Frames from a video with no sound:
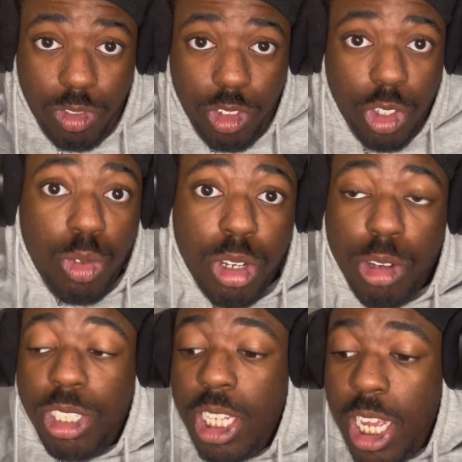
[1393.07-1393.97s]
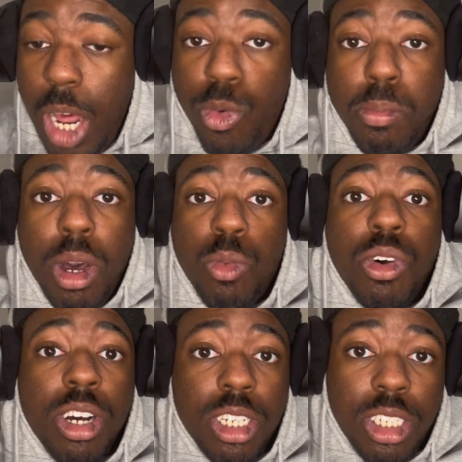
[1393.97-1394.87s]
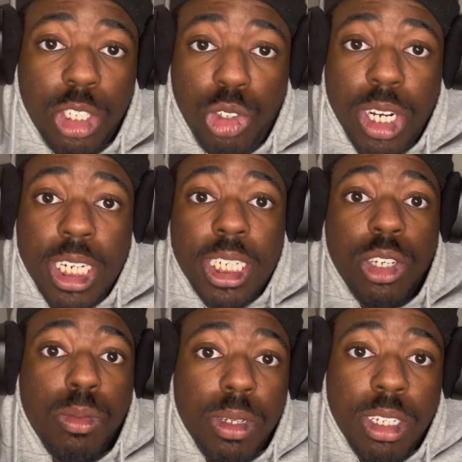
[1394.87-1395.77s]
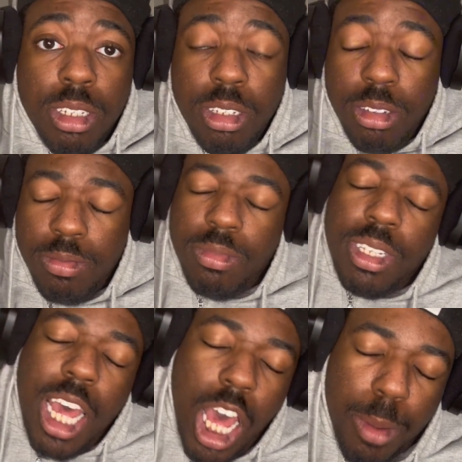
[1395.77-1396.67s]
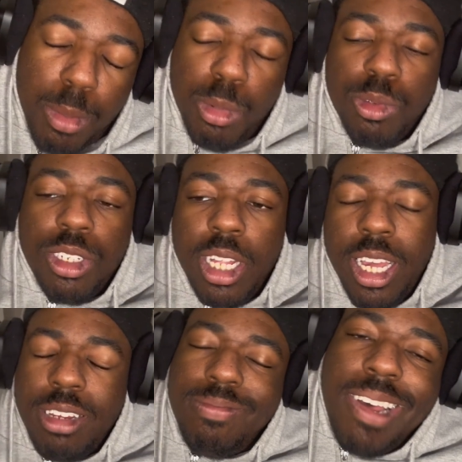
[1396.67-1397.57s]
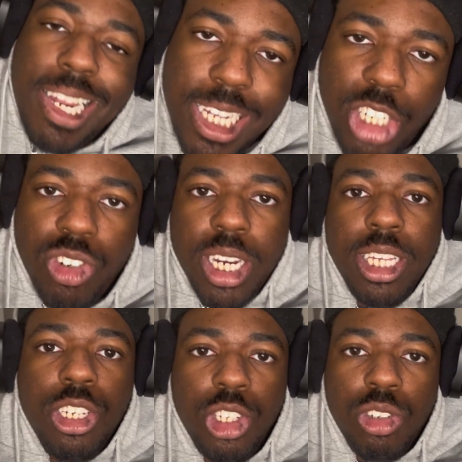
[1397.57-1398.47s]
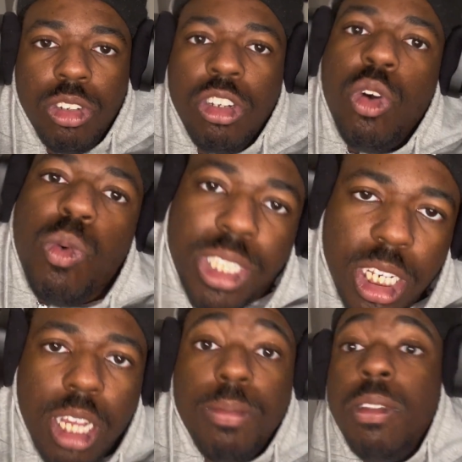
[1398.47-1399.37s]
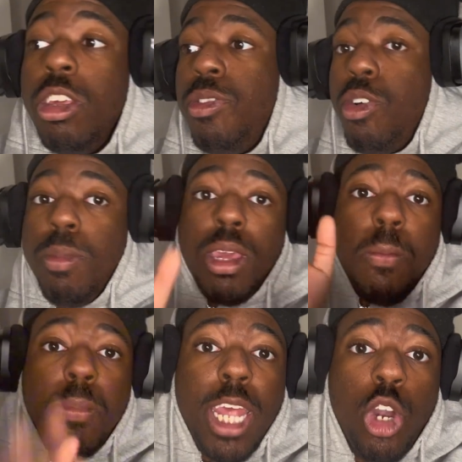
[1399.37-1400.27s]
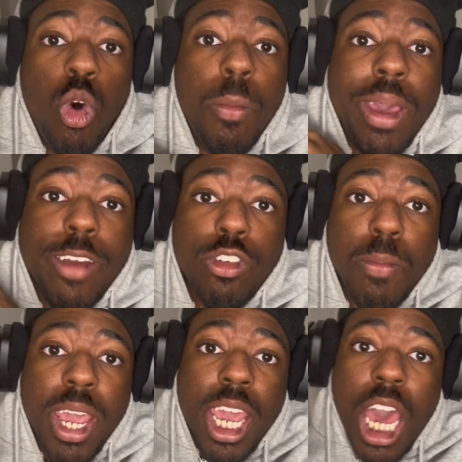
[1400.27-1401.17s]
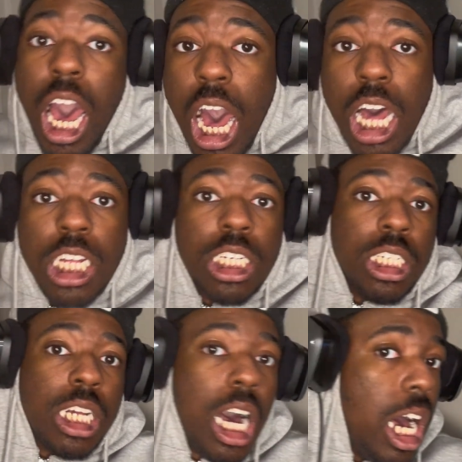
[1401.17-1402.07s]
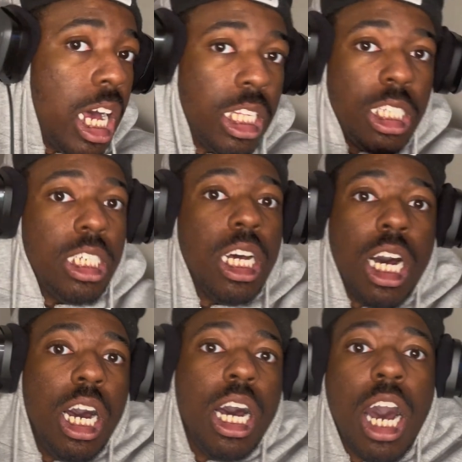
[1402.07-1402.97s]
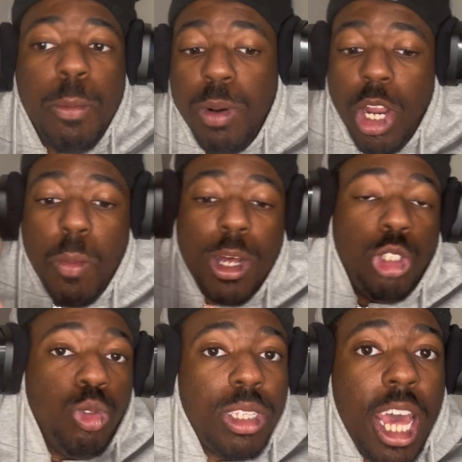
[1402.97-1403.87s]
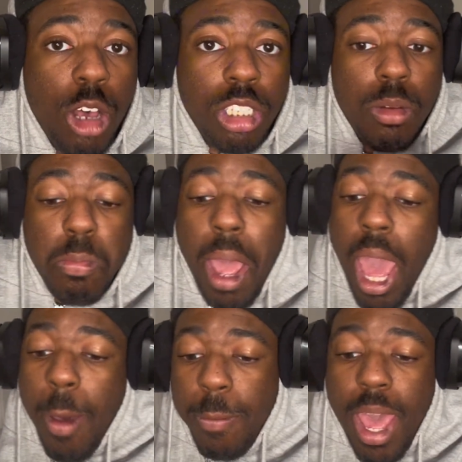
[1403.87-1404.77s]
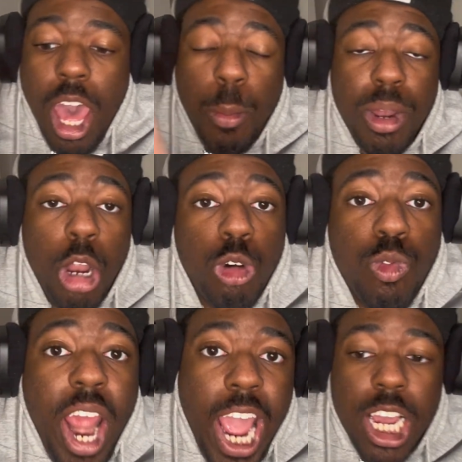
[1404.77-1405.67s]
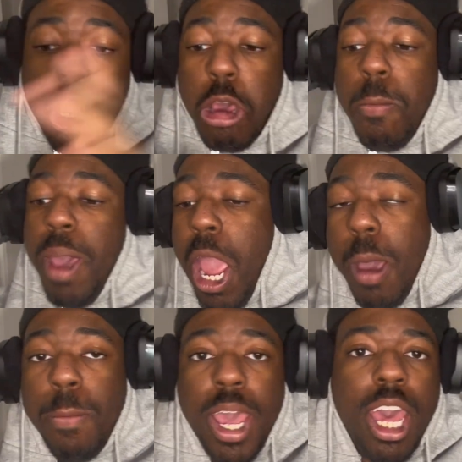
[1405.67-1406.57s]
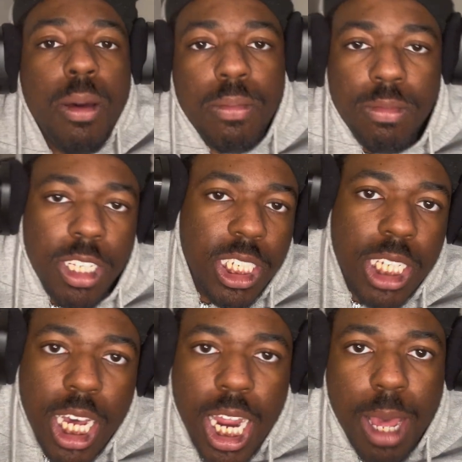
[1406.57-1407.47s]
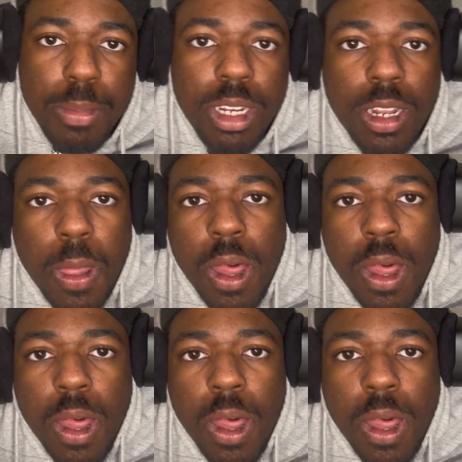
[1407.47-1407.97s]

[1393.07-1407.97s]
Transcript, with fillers: Zuko said, I want my wands. You tried to kill me. Admiral was like, I did try to kill you. What's up? You feel me? They going band for band. Ah, ah, ah. I put out my 2,000. Bam, bam. I put out a rack. Bam, bam. It's not happening.